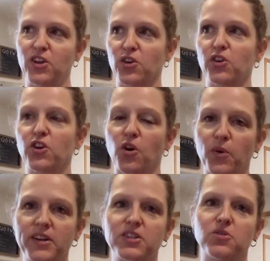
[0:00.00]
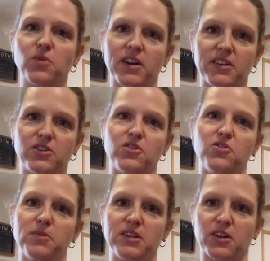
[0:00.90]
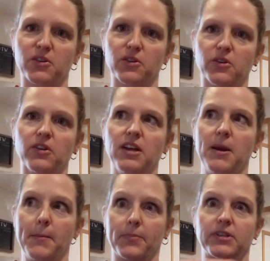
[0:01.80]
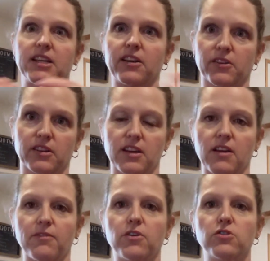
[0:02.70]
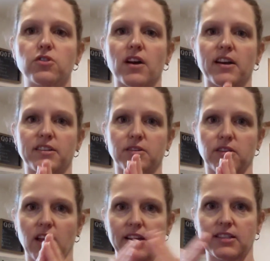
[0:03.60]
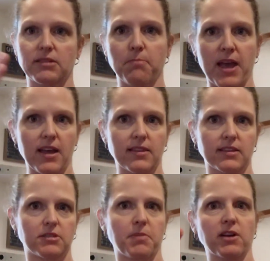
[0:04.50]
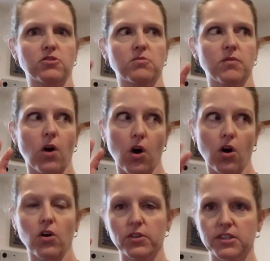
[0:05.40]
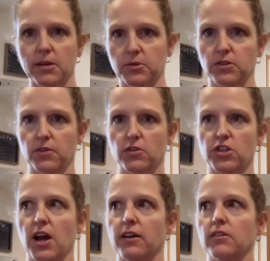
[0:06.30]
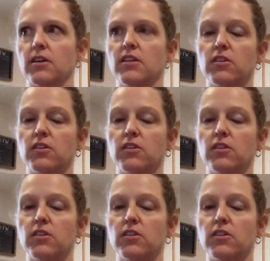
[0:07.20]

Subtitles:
You're going to run into new material, particularly if you're trying to span the spectrum of all the subjects for your child.